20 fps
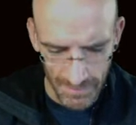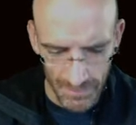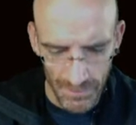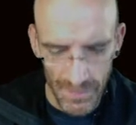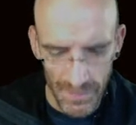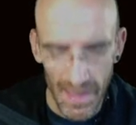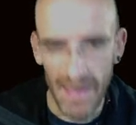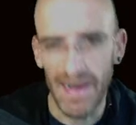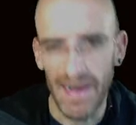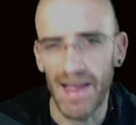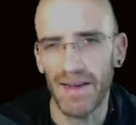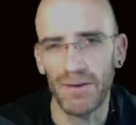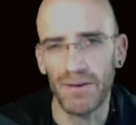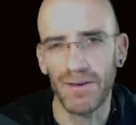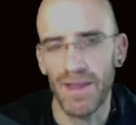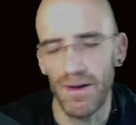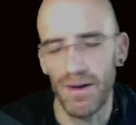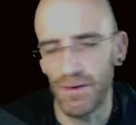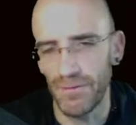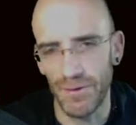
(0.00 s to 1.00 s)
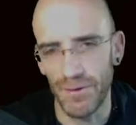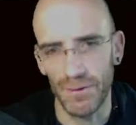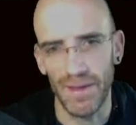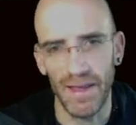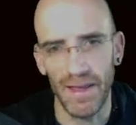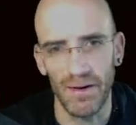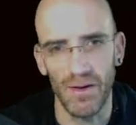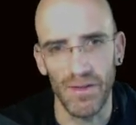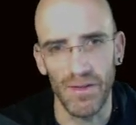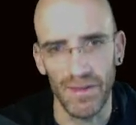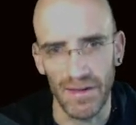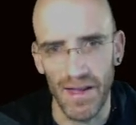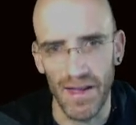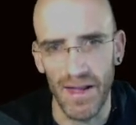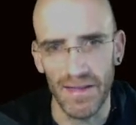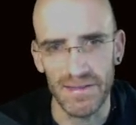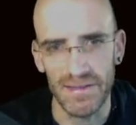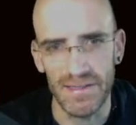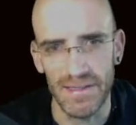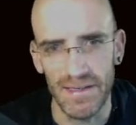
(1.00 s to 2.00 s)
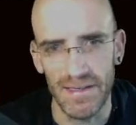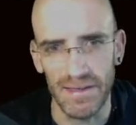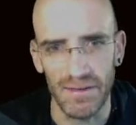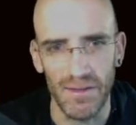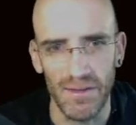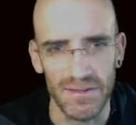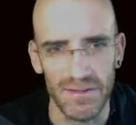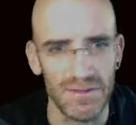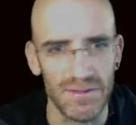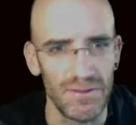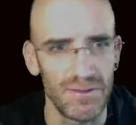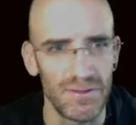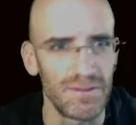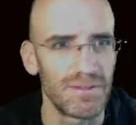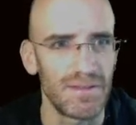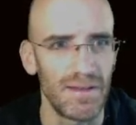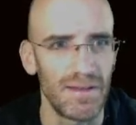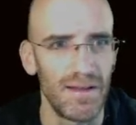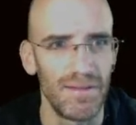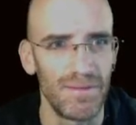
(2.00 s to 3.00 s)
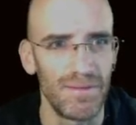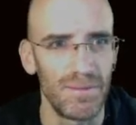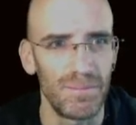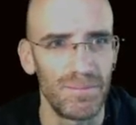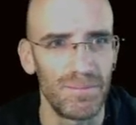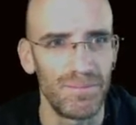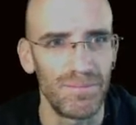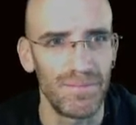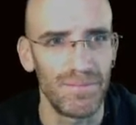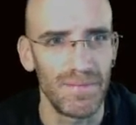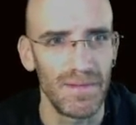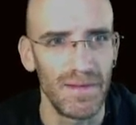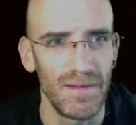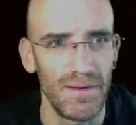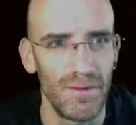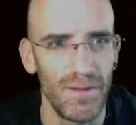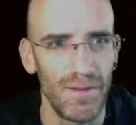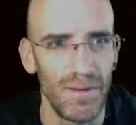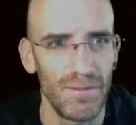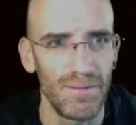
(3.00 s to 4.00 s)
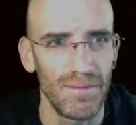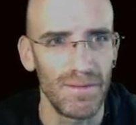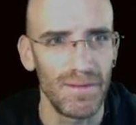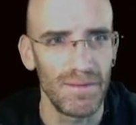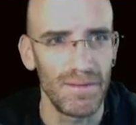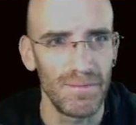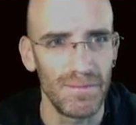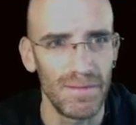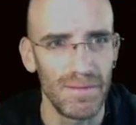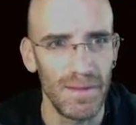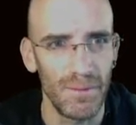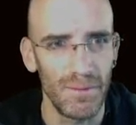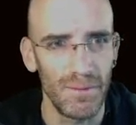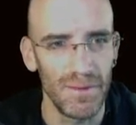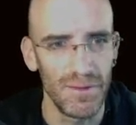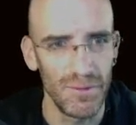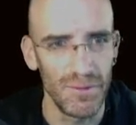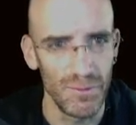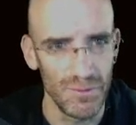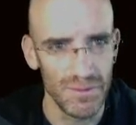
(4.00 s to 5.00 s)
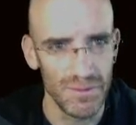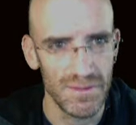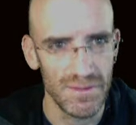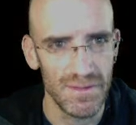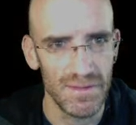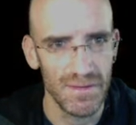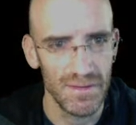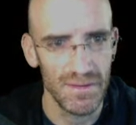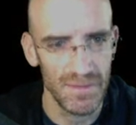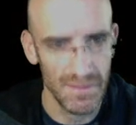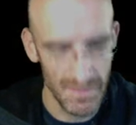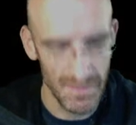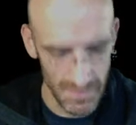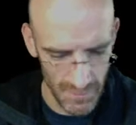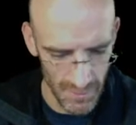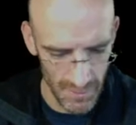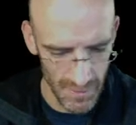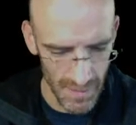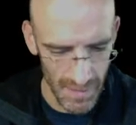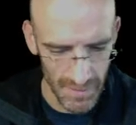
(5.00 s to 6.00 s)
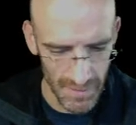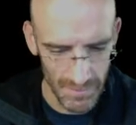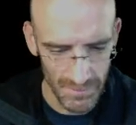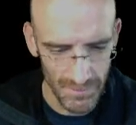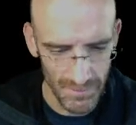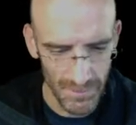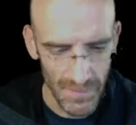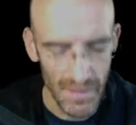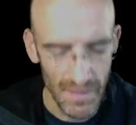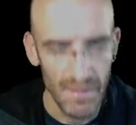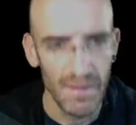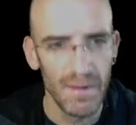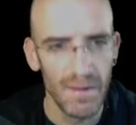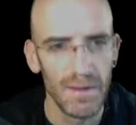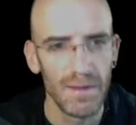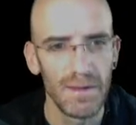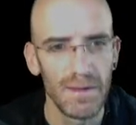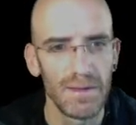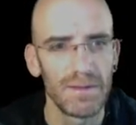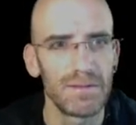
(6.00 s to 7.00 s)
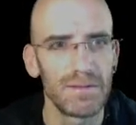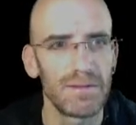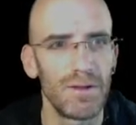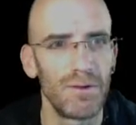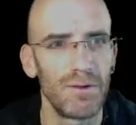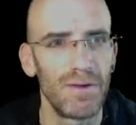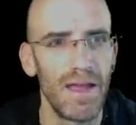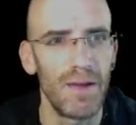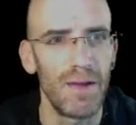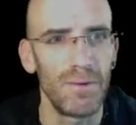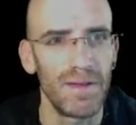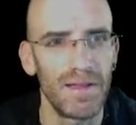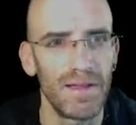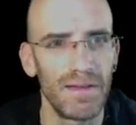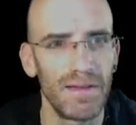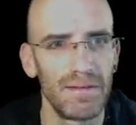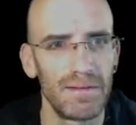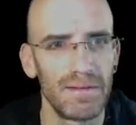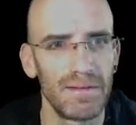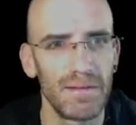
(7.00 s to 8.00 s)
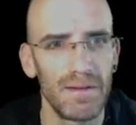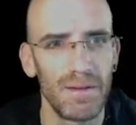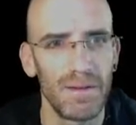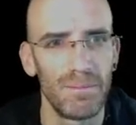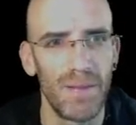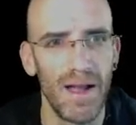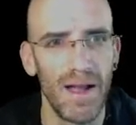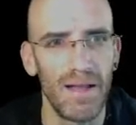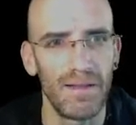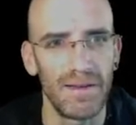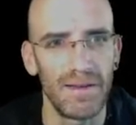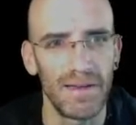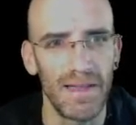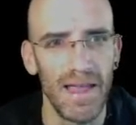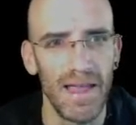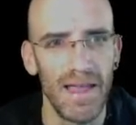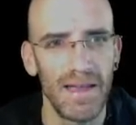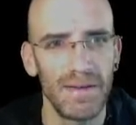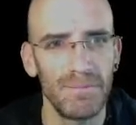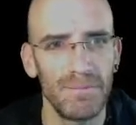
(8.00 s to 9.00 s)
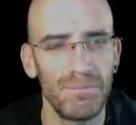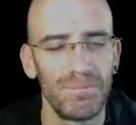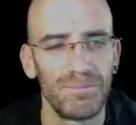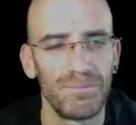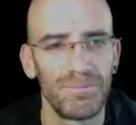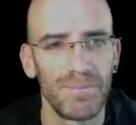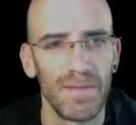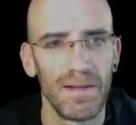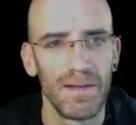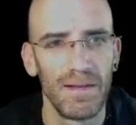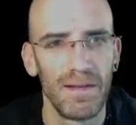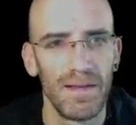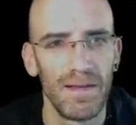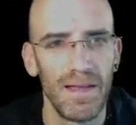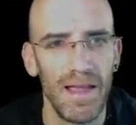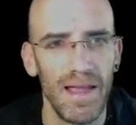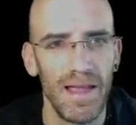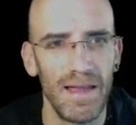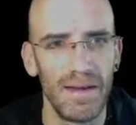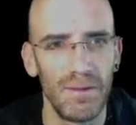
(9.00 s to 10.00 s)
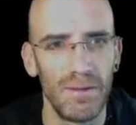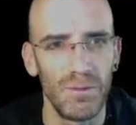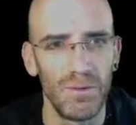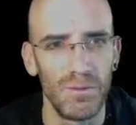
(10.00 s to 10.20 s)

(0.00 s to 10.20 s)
And I don't care if you get all the consonant clusters that we use or not. So now we can compile it again, and it will